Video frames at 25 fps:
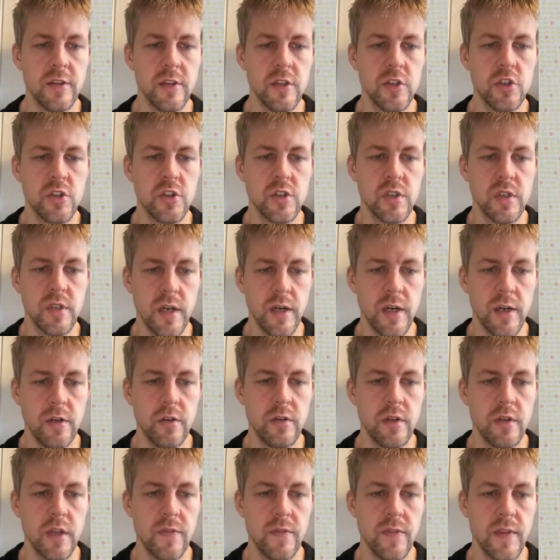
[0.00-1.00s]
scenario,
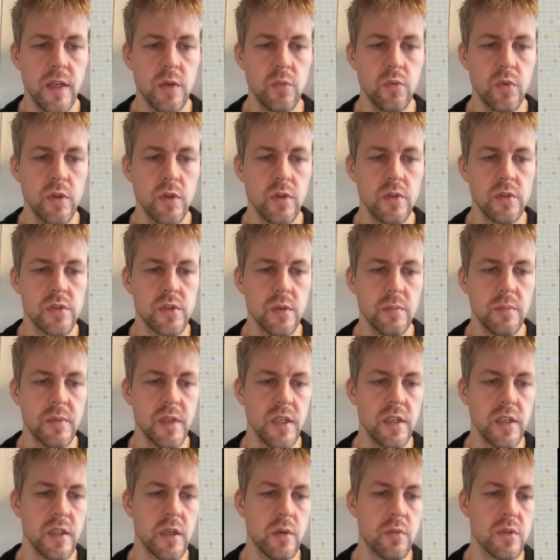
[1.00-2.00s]
and then we also
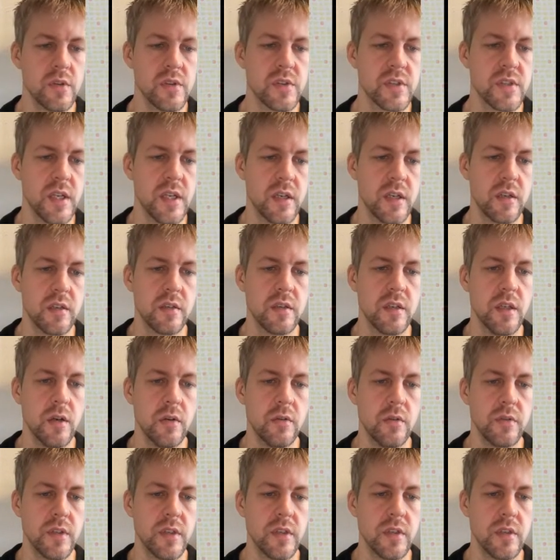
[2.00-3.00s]
update our stack down
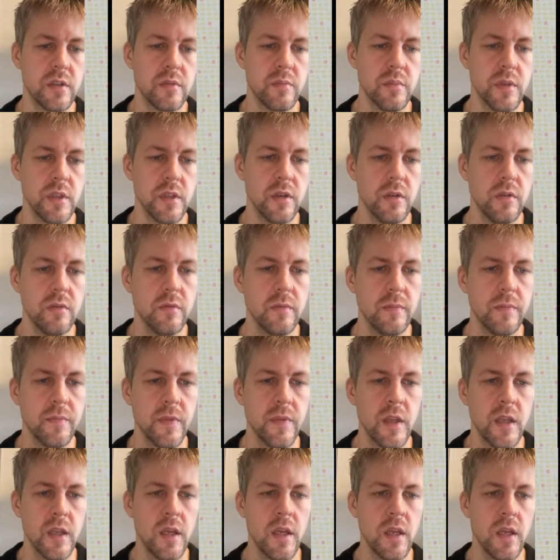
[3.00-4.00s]
here below.
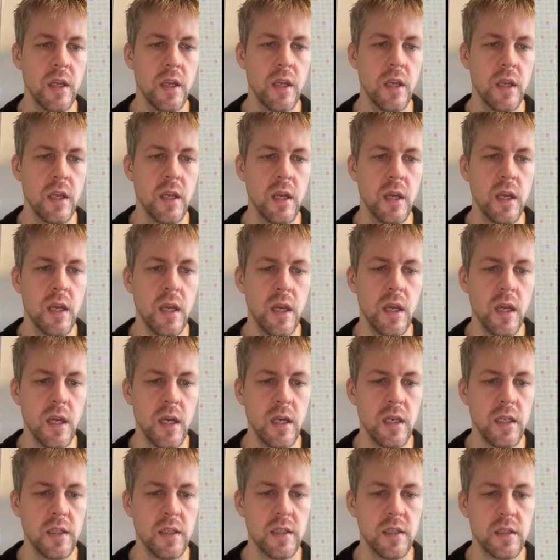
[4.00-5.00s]

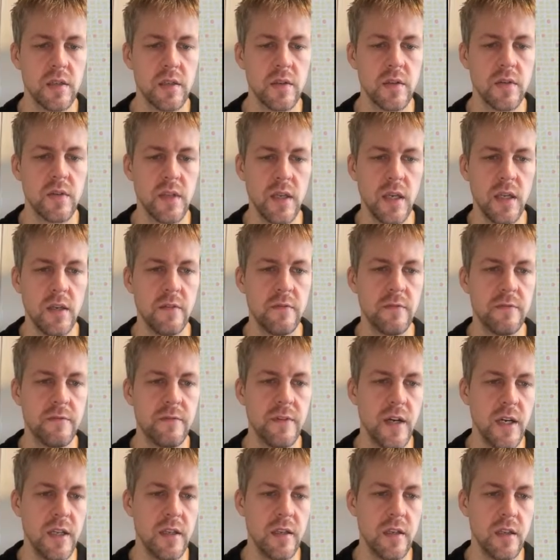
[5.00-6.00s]
And then
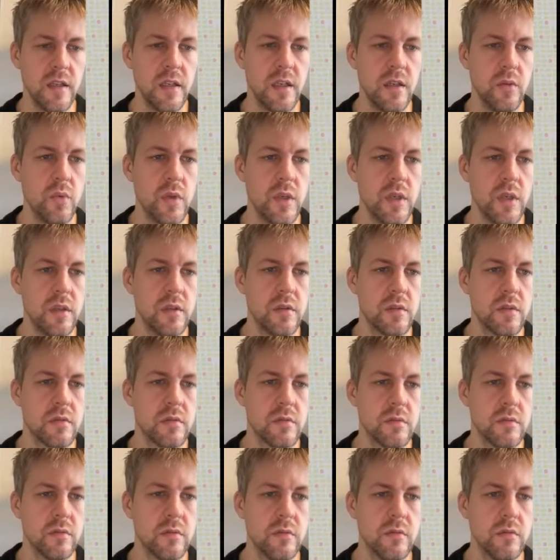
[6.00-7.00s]
finally we need
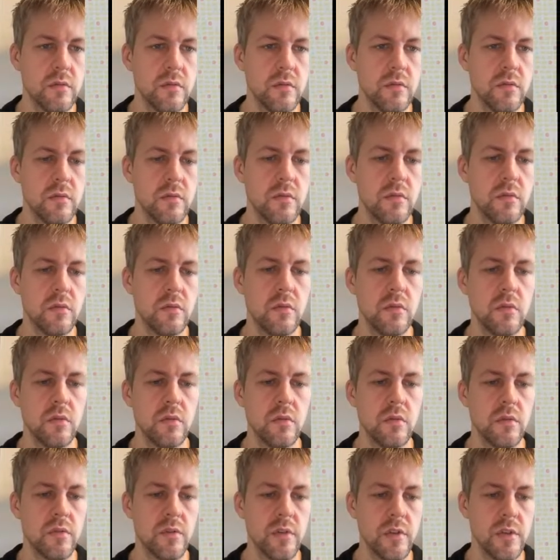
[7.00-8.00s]
to
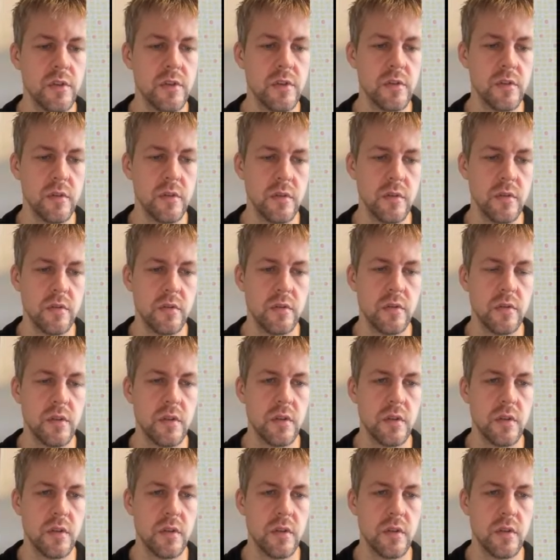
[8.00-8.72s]
return